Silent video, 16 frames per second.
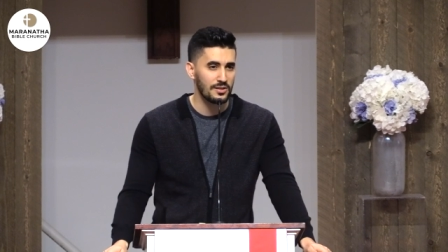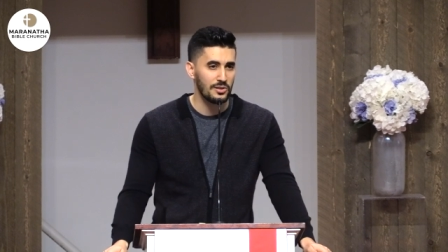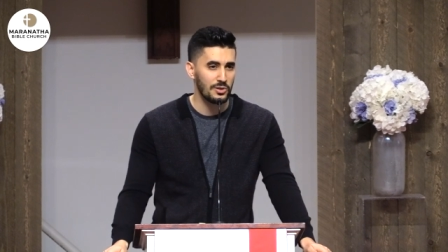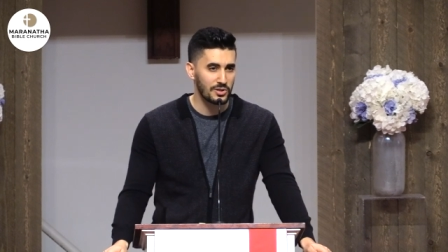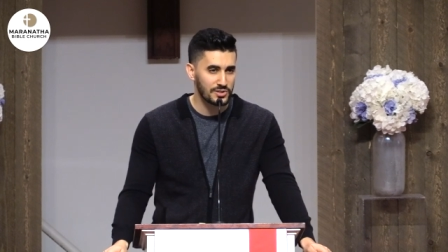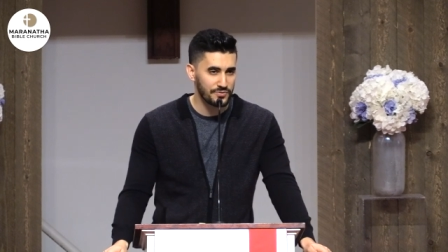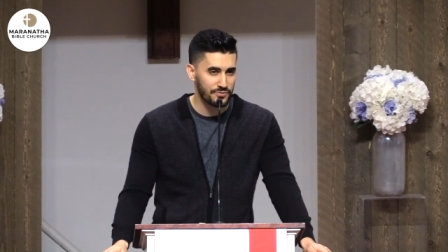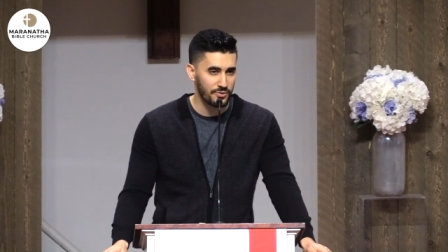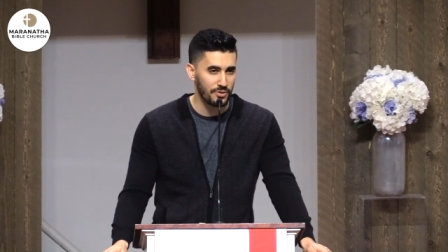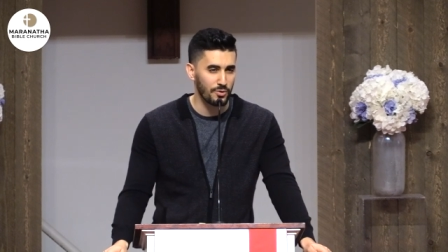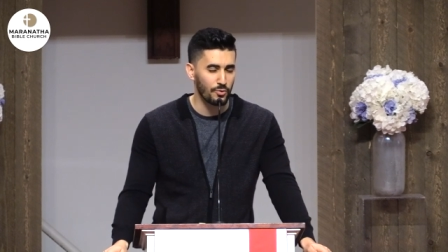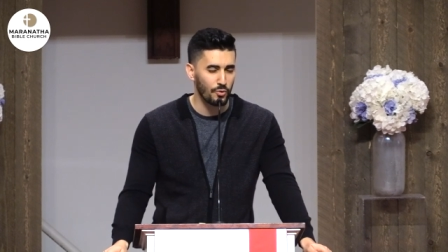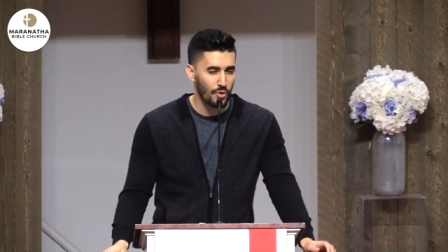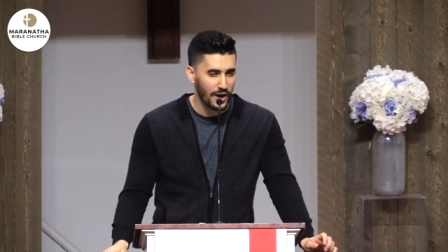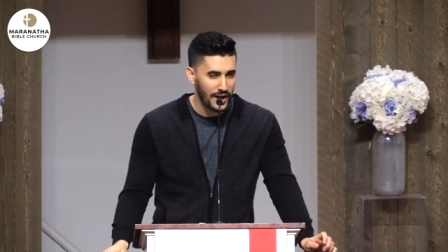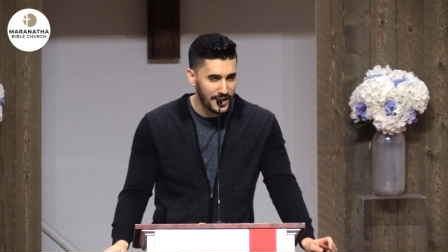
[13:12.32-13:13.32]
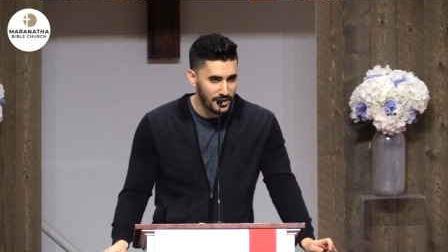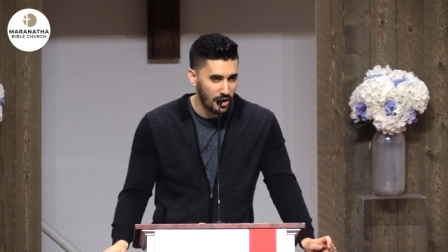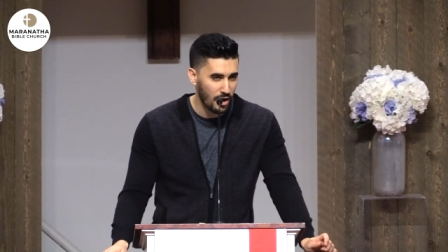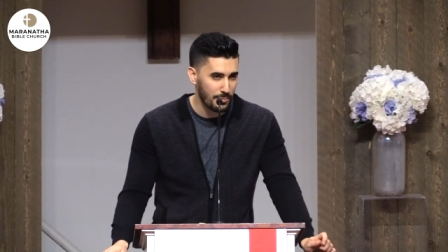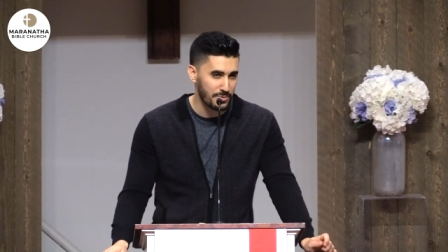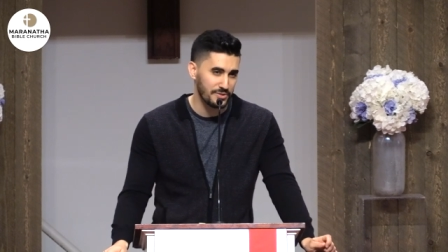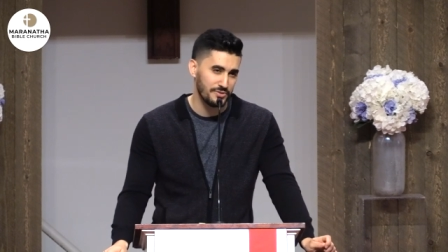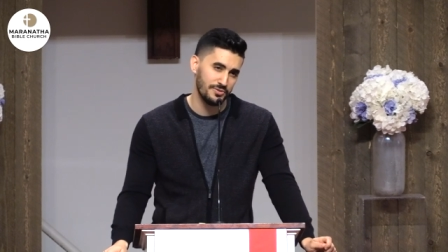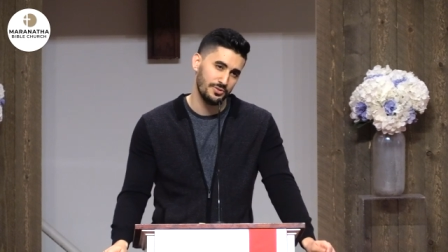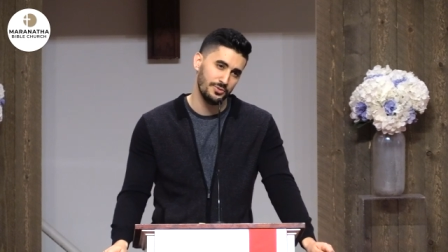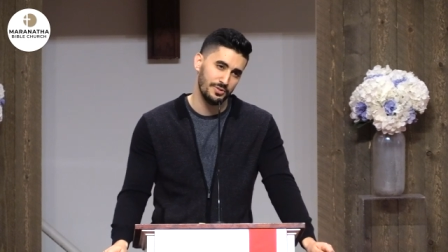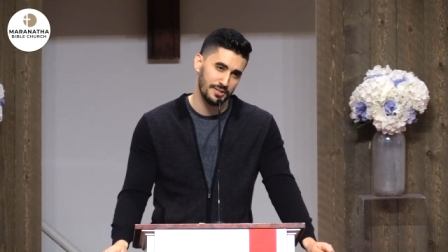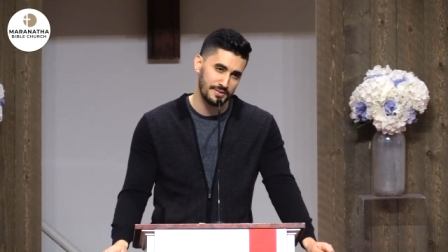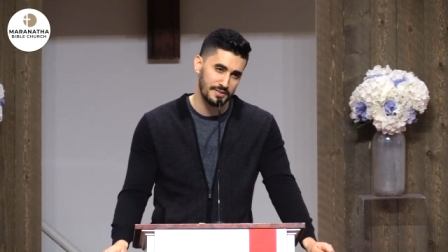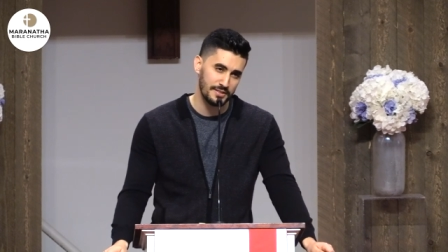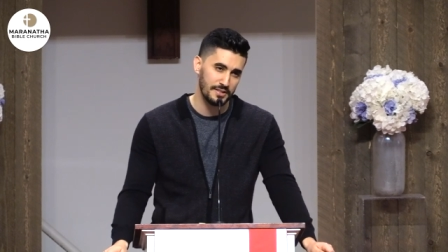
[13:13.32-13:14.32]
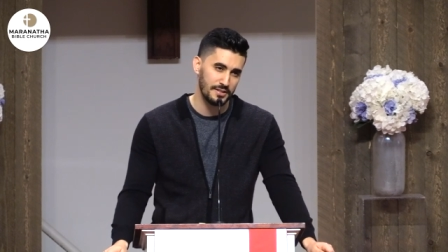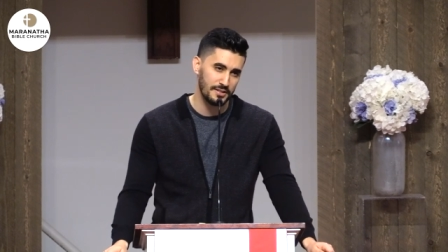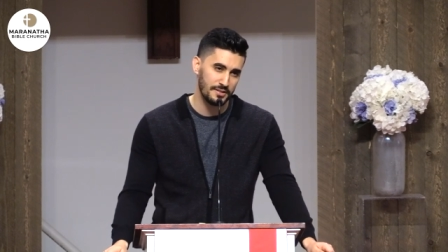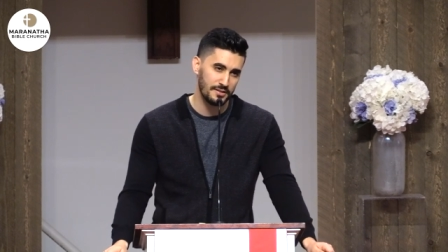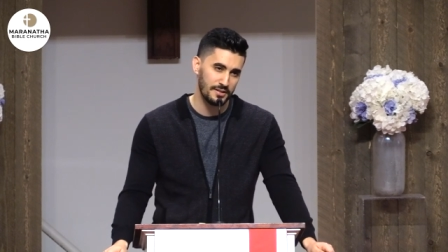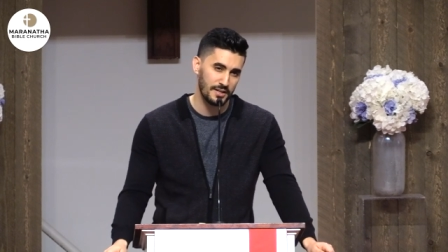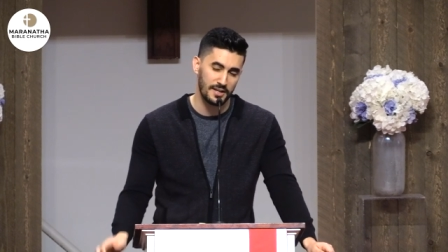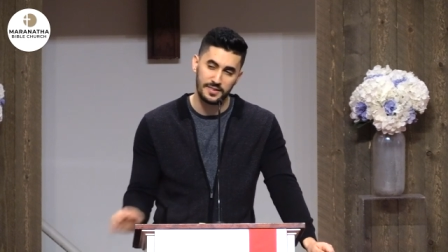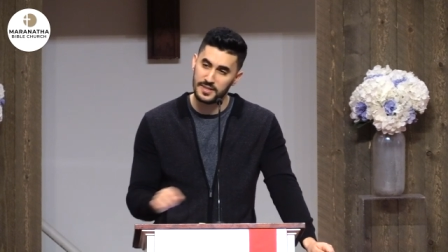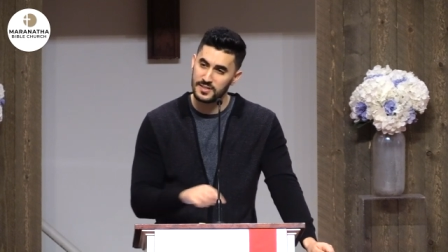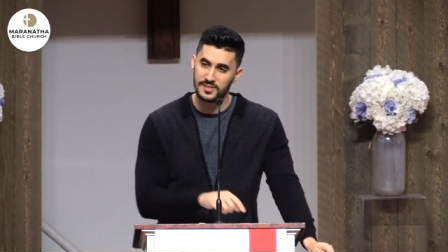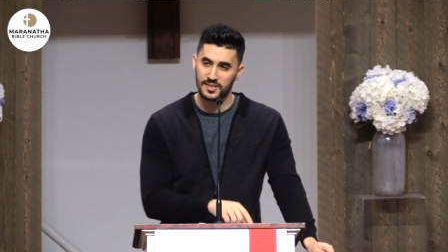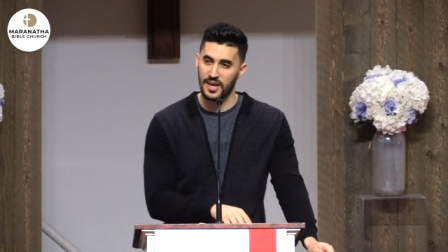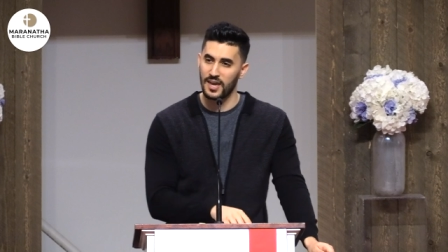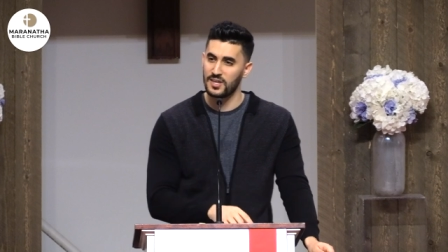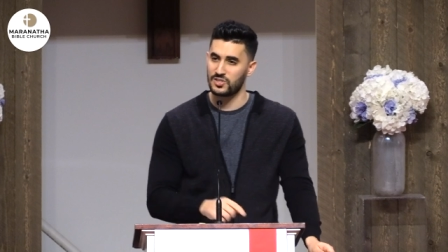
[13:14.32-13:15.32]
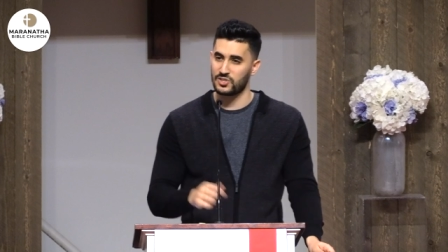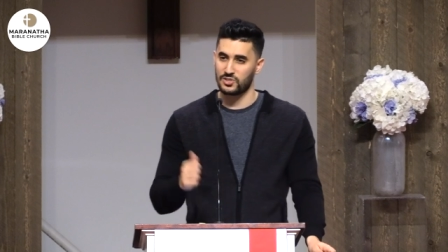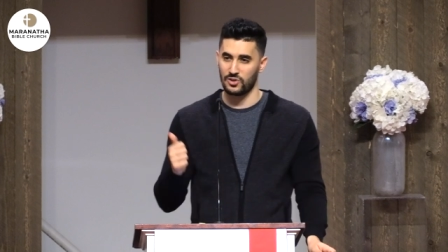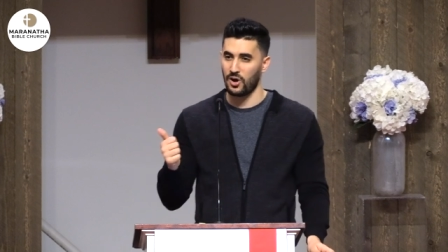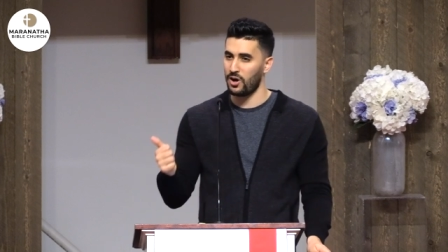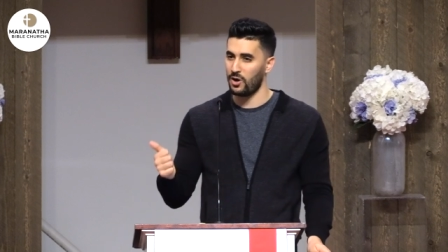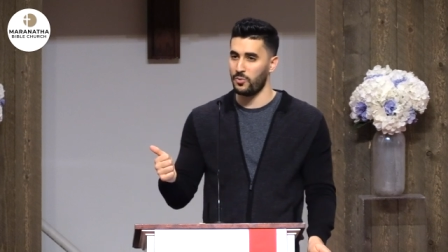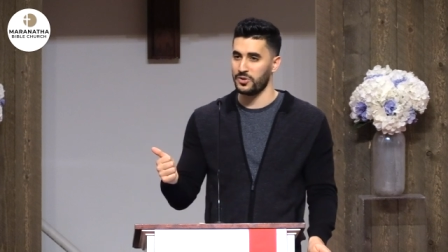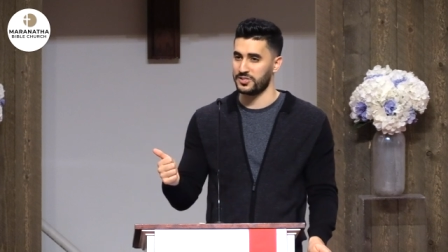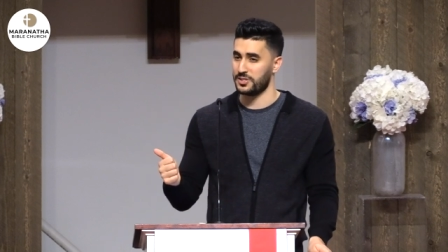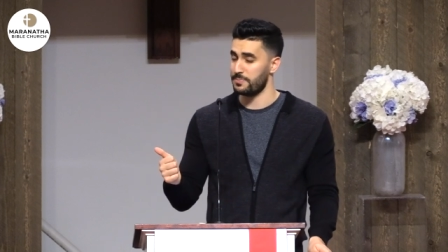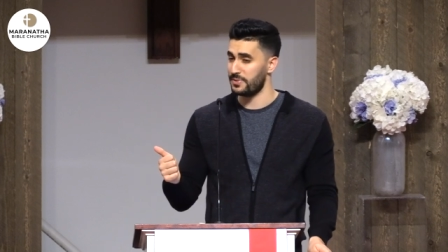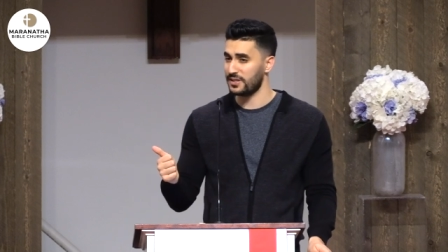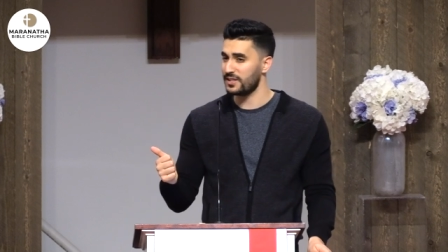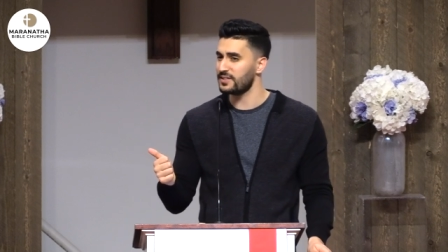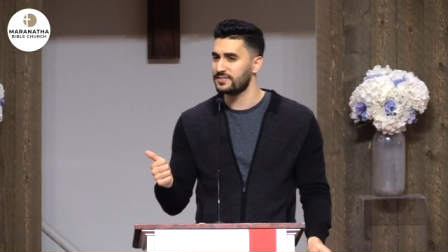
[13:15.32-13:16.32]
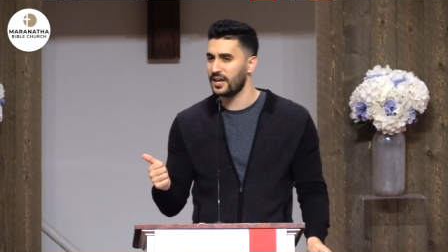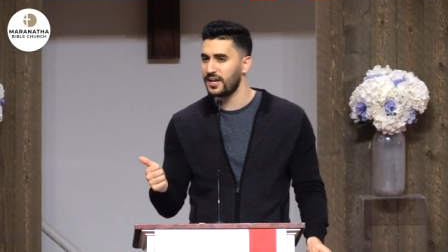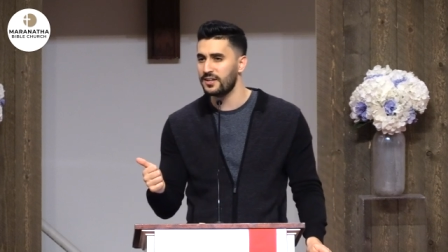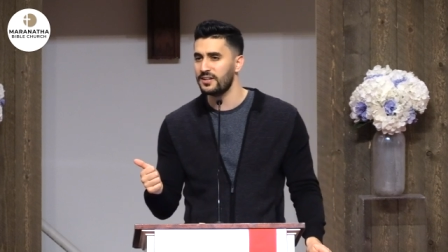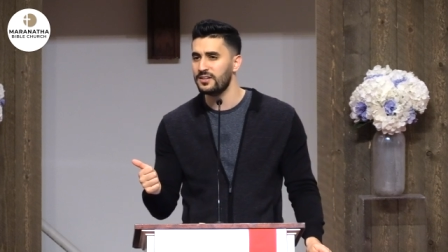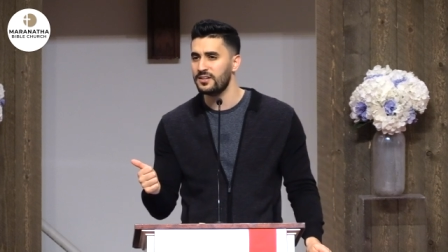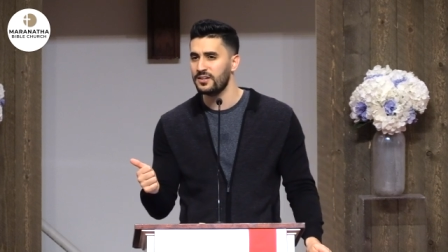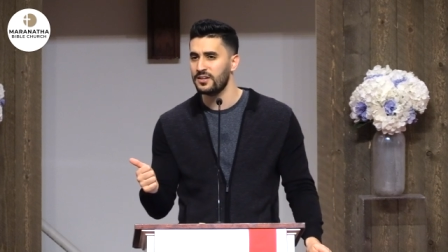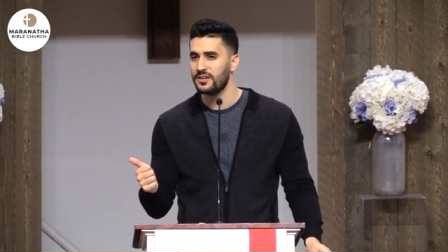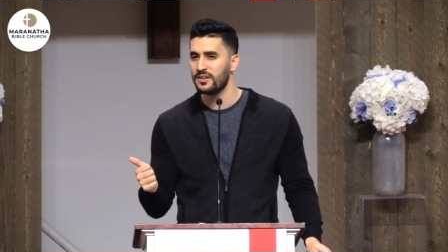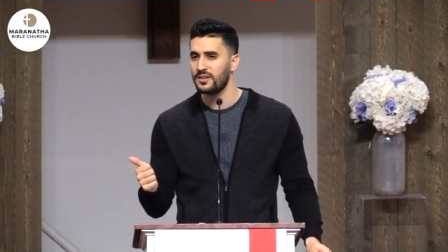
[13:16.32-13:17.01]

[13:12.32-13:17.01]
looks for the right opportunity. In this case, Saul was debilitated.